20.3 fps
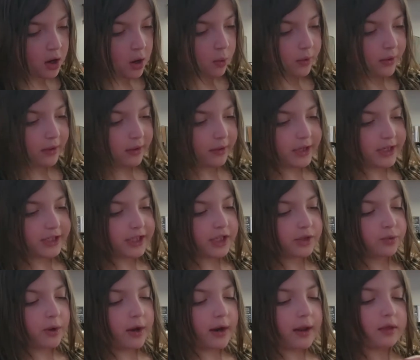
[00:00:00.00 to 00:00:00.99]
Well, this is
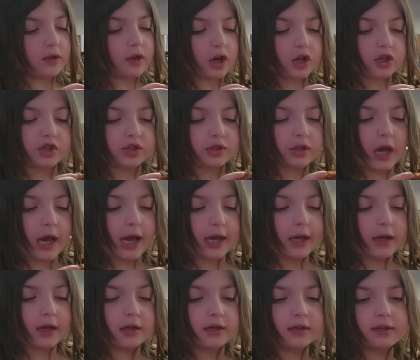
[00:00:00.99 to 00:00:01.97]
what it looks like.
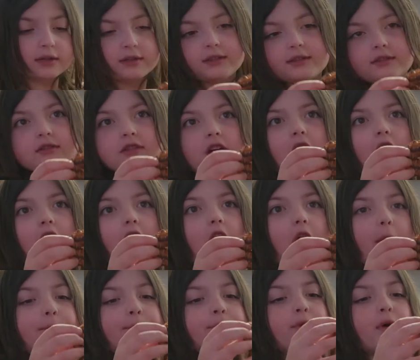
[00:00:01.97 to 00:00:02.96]

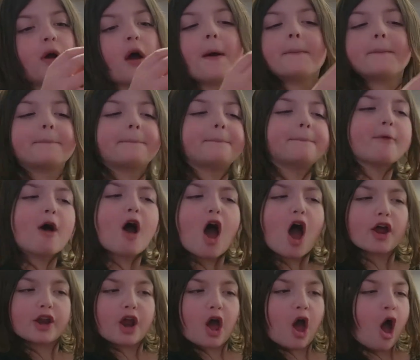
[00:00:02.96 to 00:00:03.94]
Top,
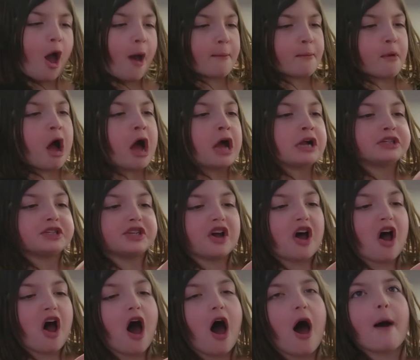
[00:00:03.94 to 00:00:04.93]
bottom,
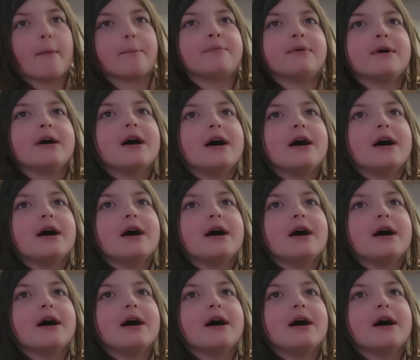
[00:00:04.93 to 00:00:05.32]
top.